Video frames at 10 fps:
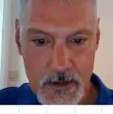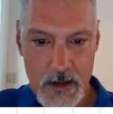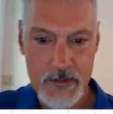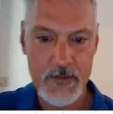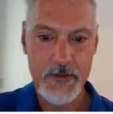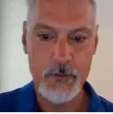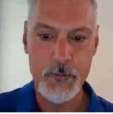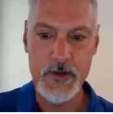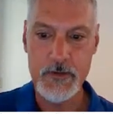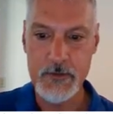and this will
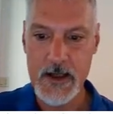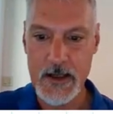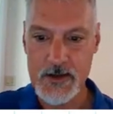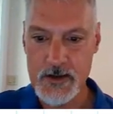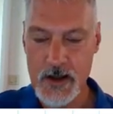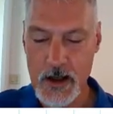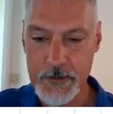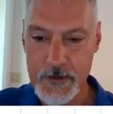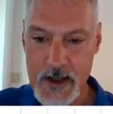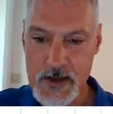be the reaction, an
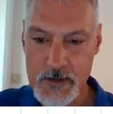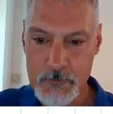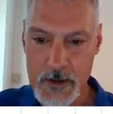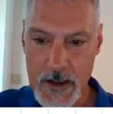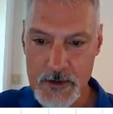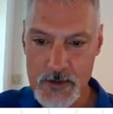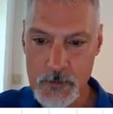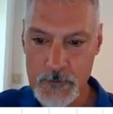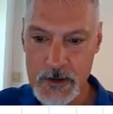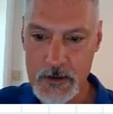oxidation reaction
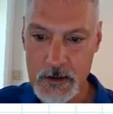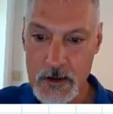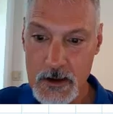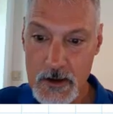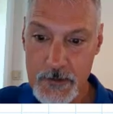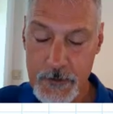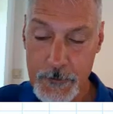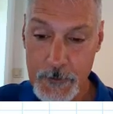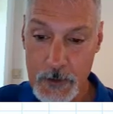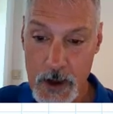over here. So,
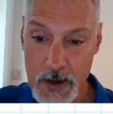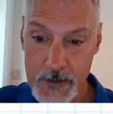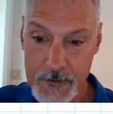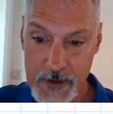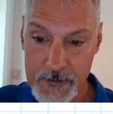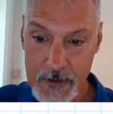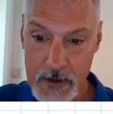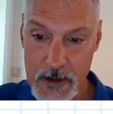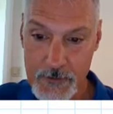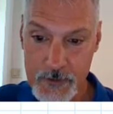so long as I
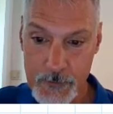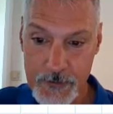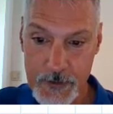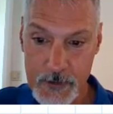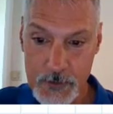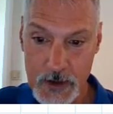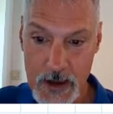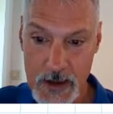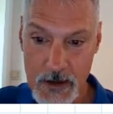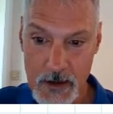still have some silver
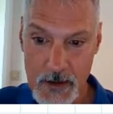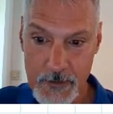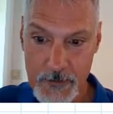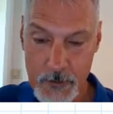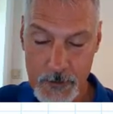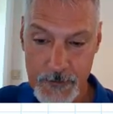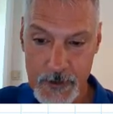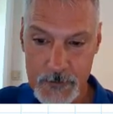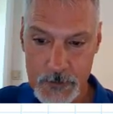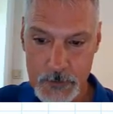ions or
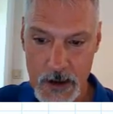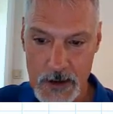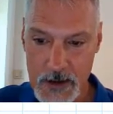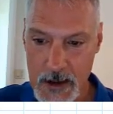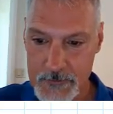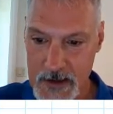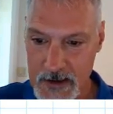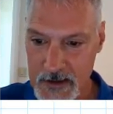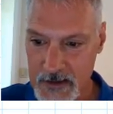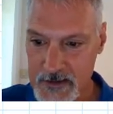silver rod left, I
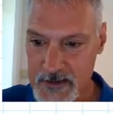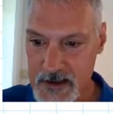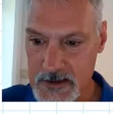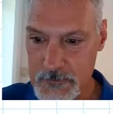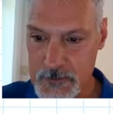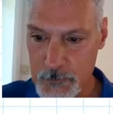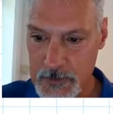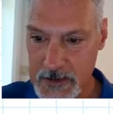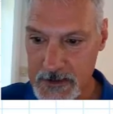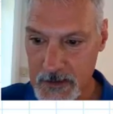can continue to
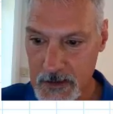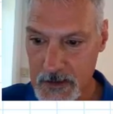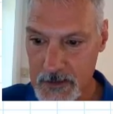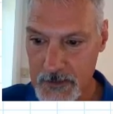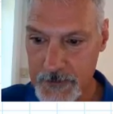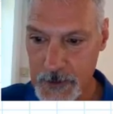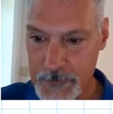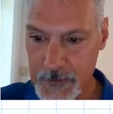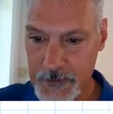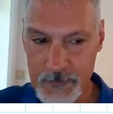plate the
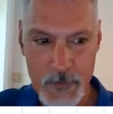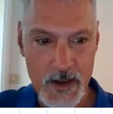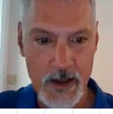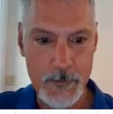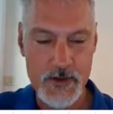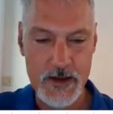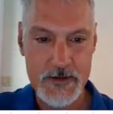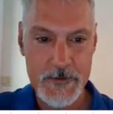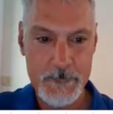surface of my object.